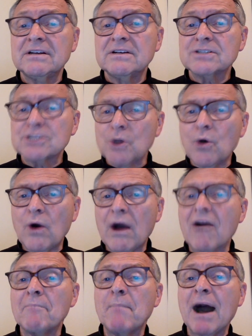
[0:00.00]
so
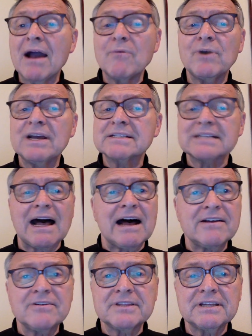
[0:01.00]
are my ways
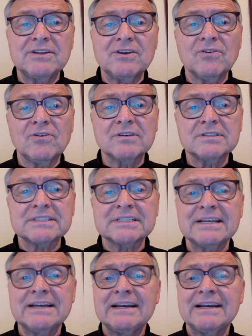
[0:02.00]
higher than yours,